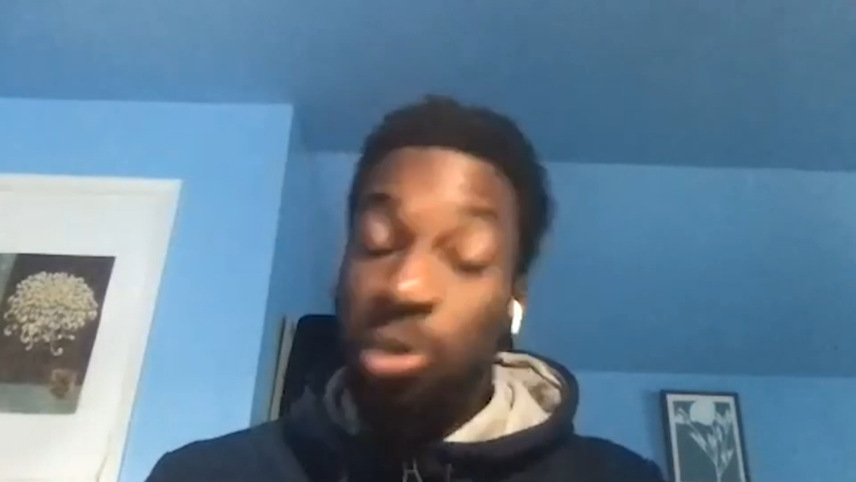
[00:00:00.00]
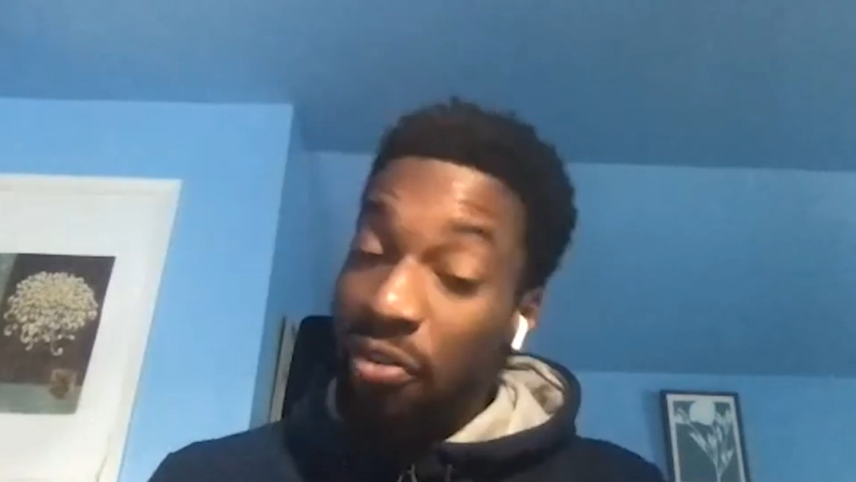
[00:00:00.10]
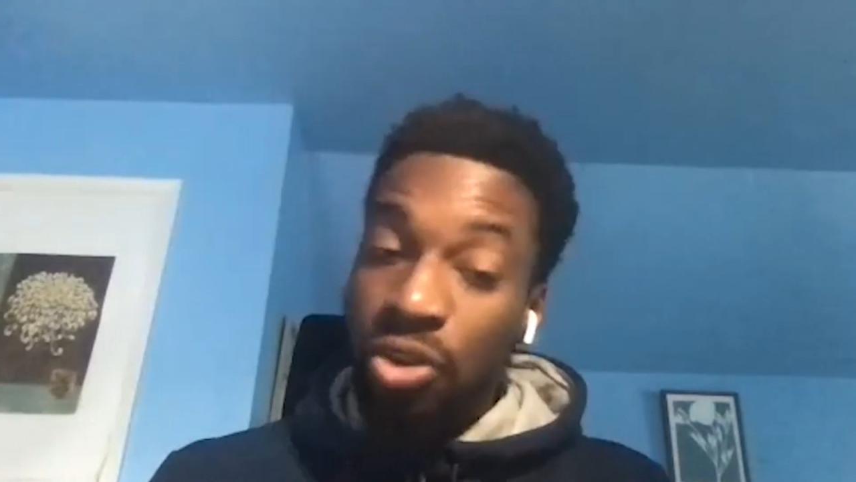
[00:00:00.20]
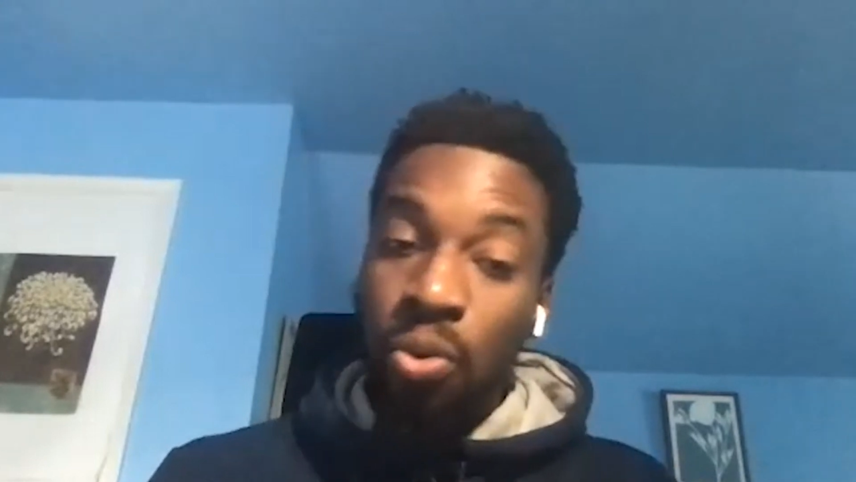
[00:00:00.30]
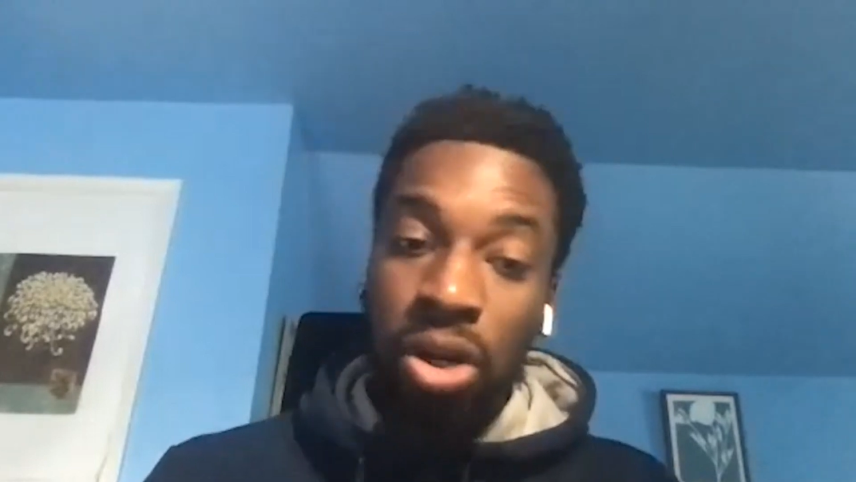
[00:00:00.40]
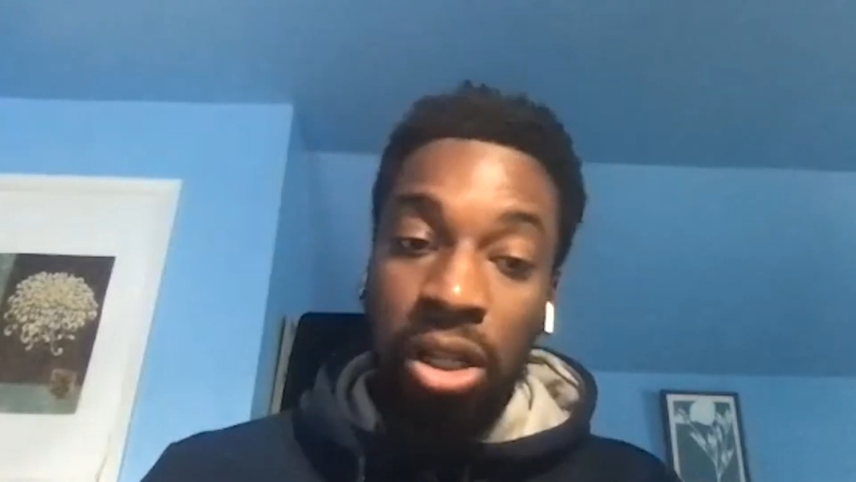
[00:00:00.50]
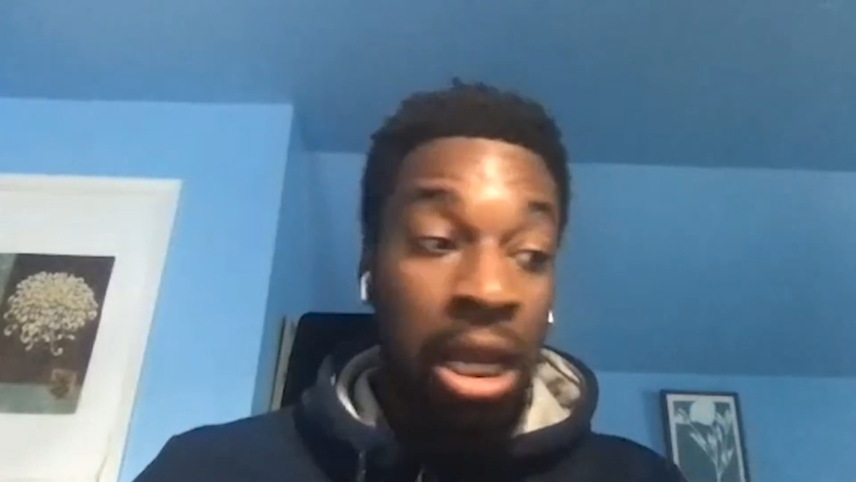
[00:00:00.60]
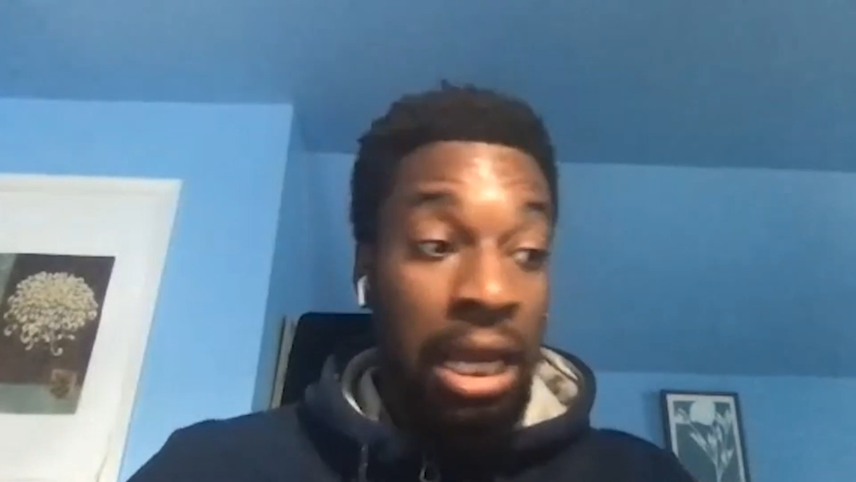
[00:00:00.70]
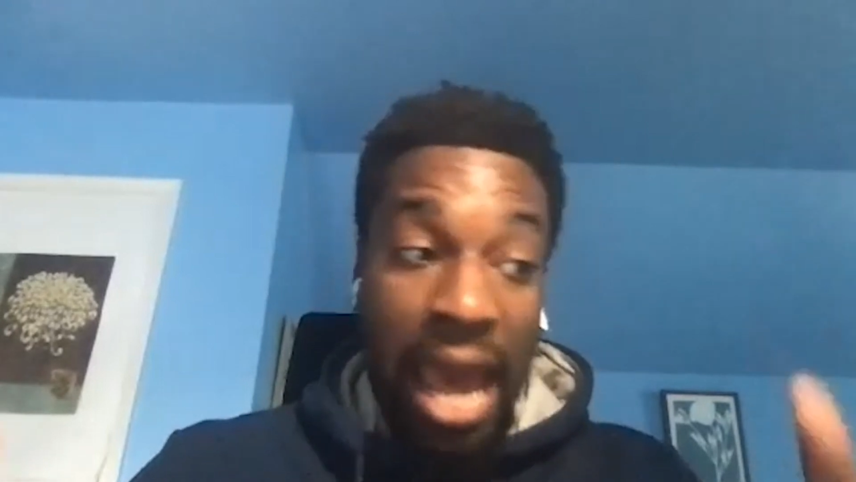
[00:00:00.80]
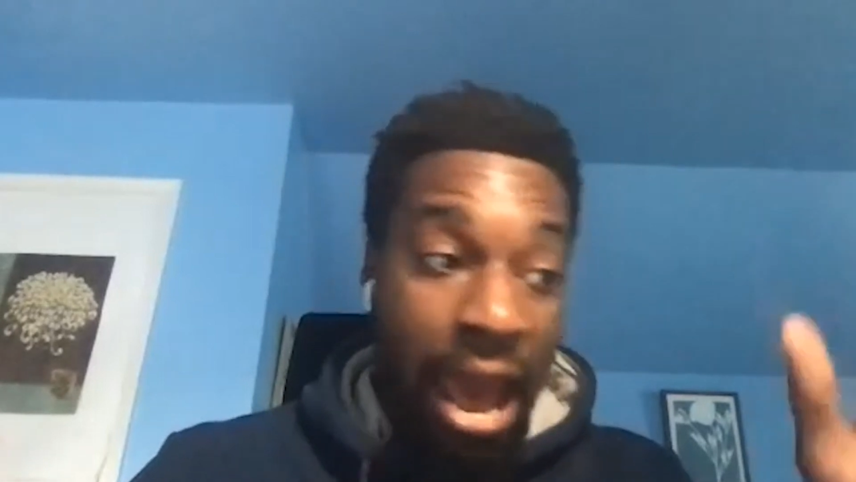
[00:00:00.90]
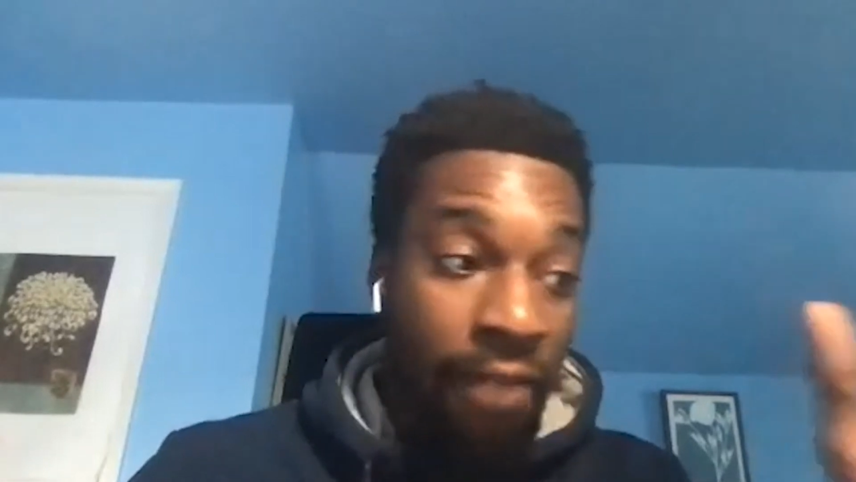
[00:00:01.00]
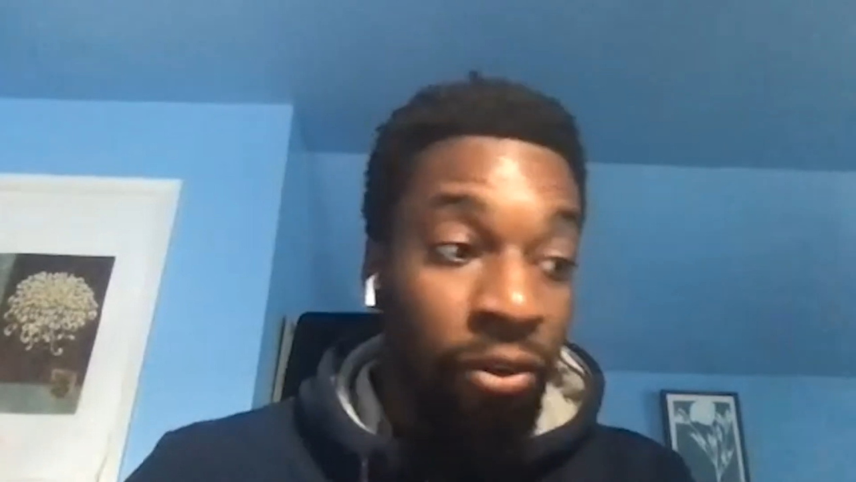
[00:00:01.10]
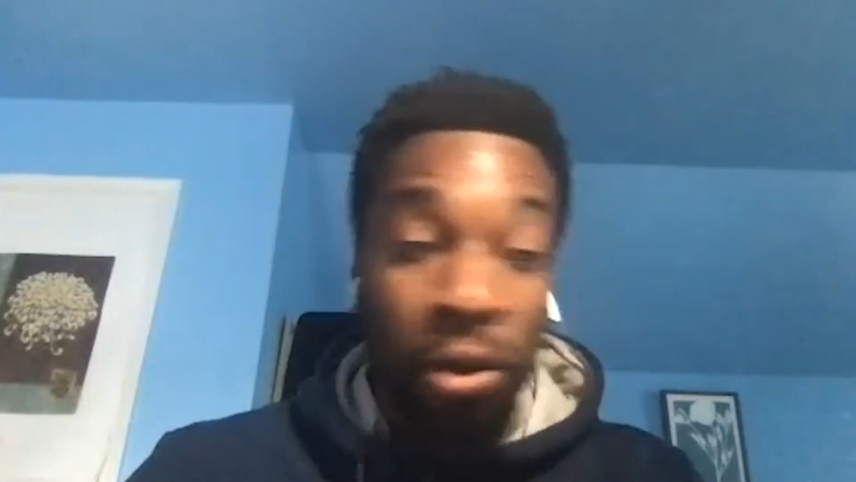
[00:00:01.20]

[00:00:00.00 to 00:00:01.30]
Whenever you want to have